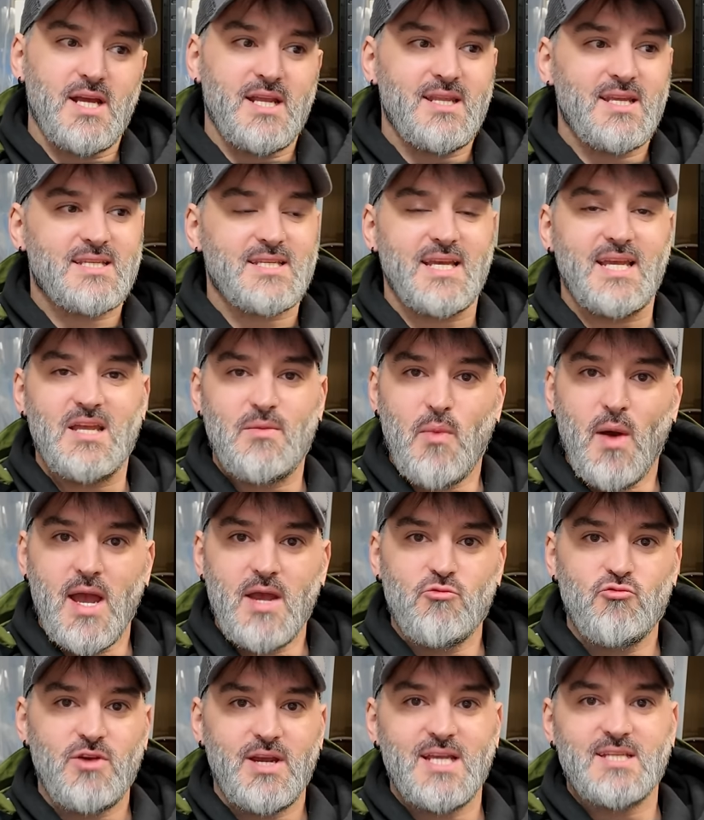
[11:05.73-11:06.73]
in this
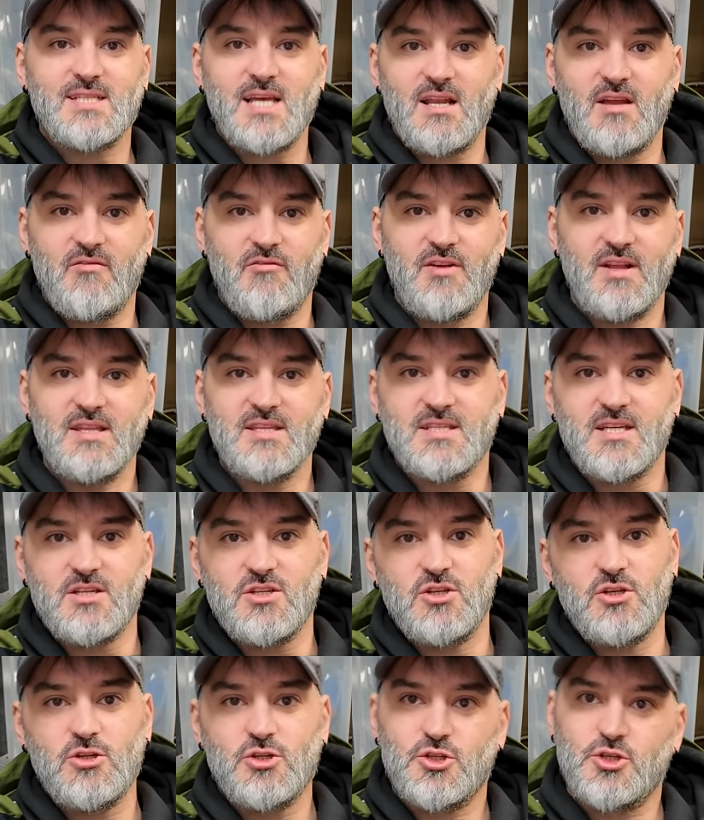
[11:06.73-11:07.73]
eBay reseller,
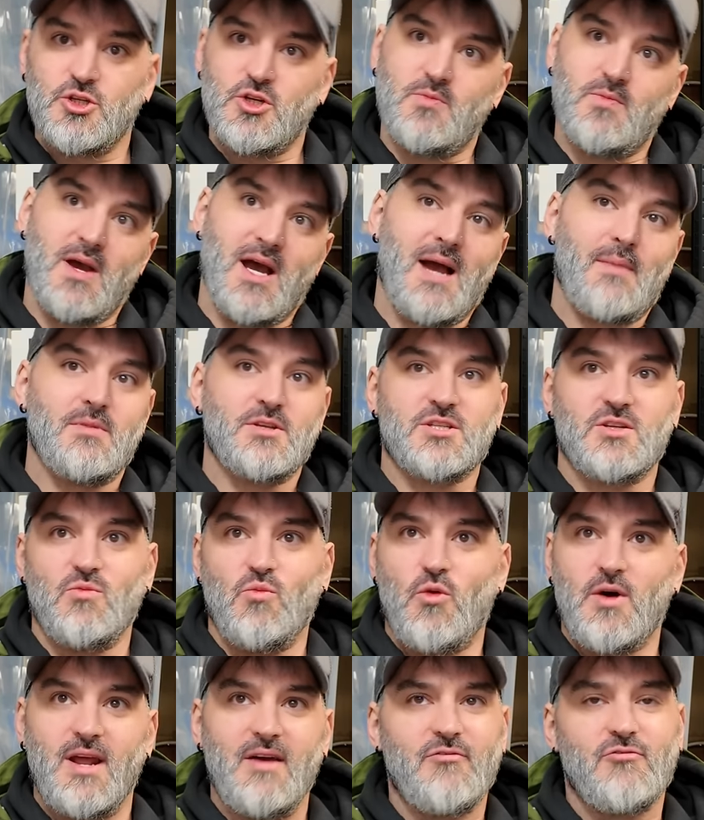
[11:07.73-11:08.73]
Vinted, YouTube, Amazon,
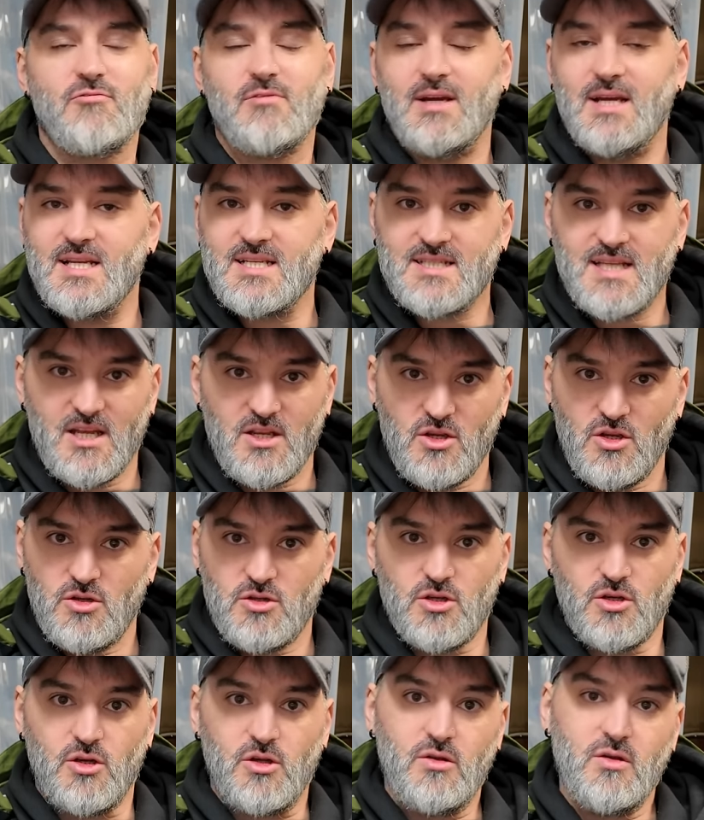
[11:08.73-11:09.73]
whatever it is that you
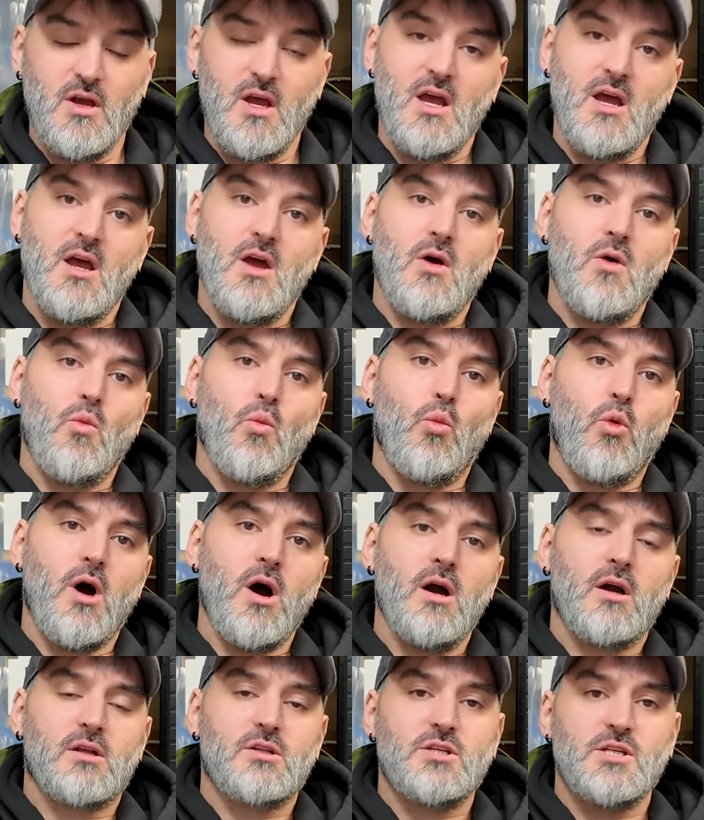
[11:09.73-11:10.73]
do,
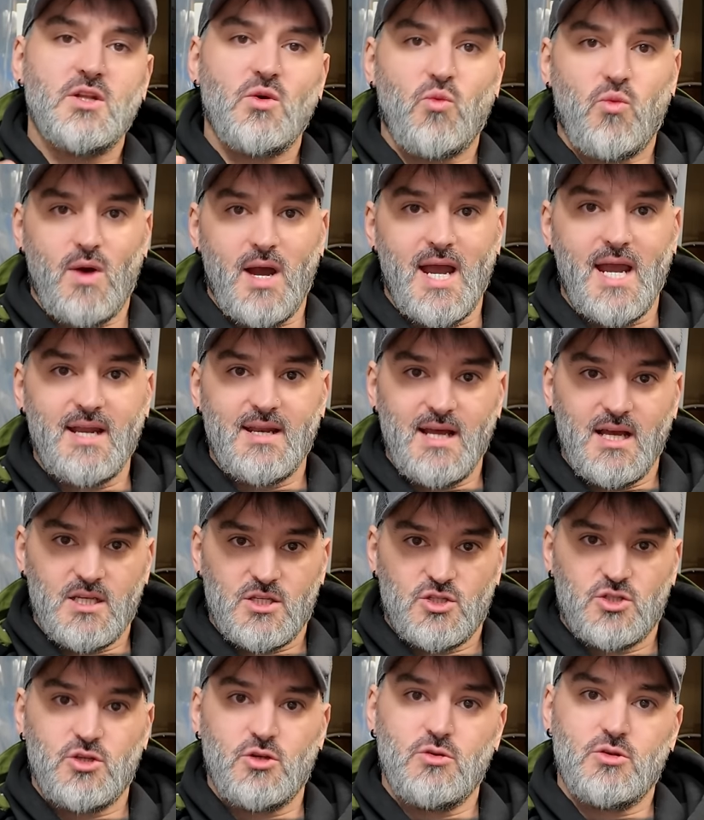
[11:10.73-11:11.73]
work to the way that
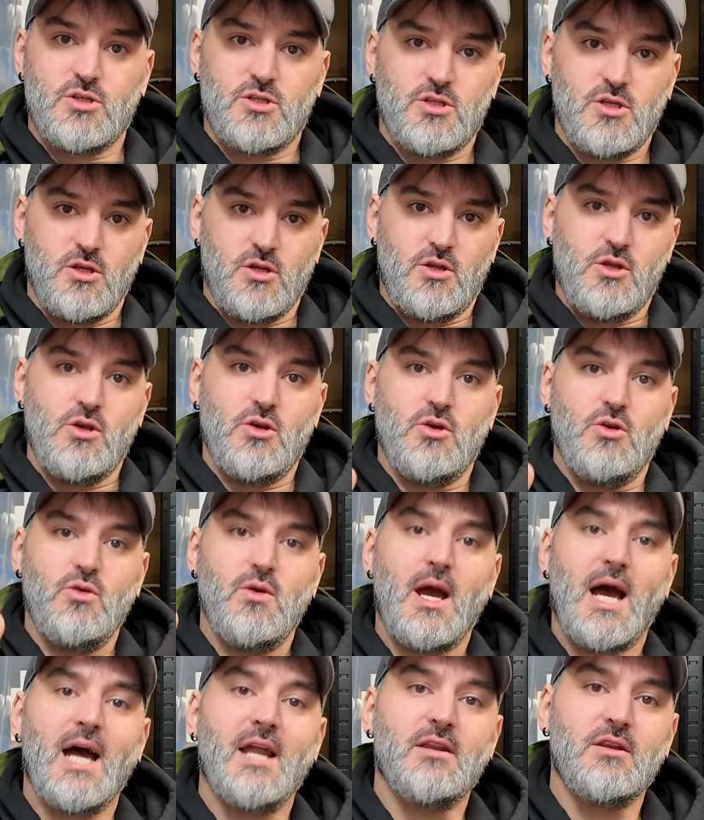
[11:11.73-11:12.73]
suits
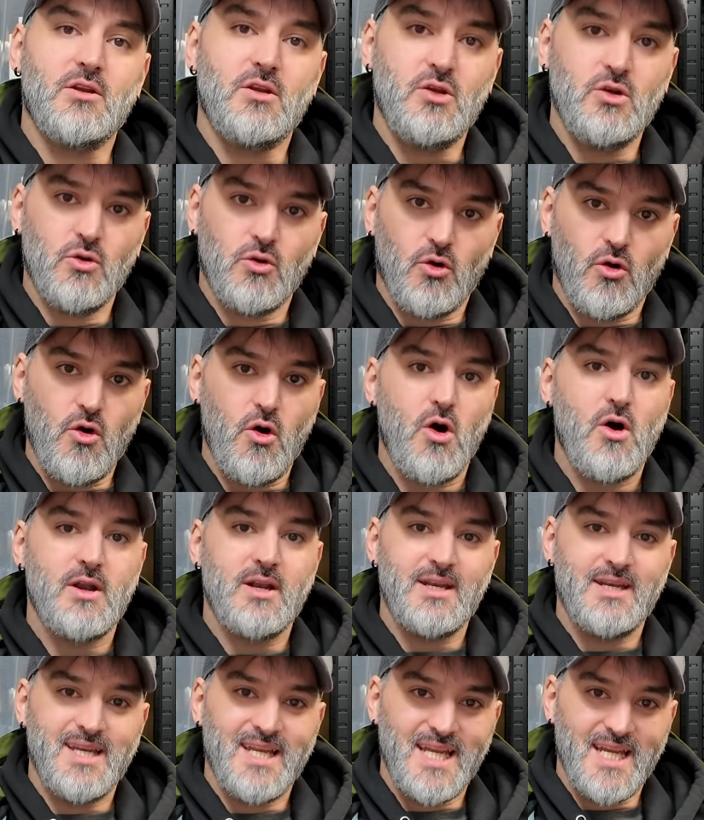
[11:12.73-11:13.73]
you and your
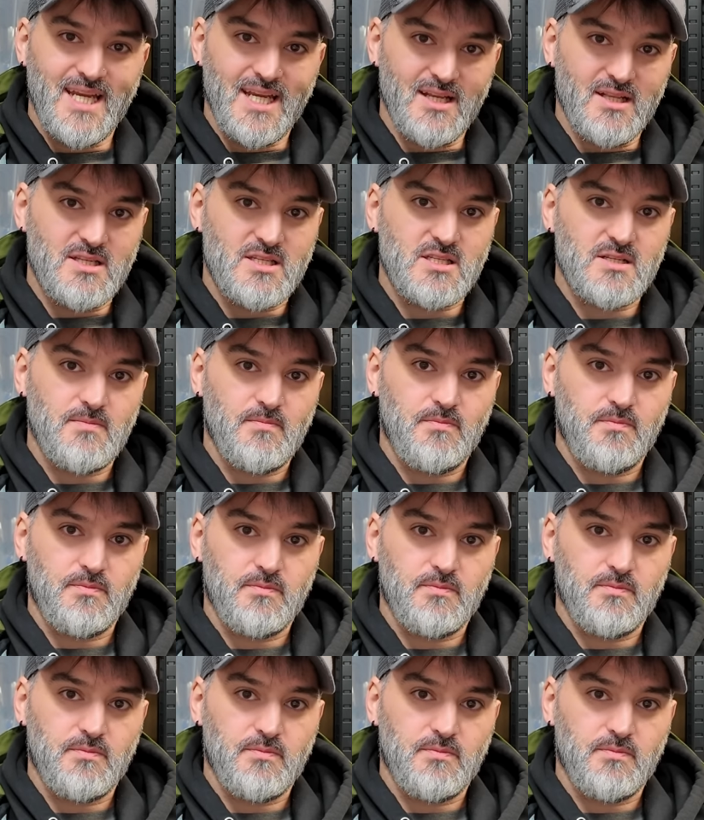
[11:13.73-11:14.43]
needs.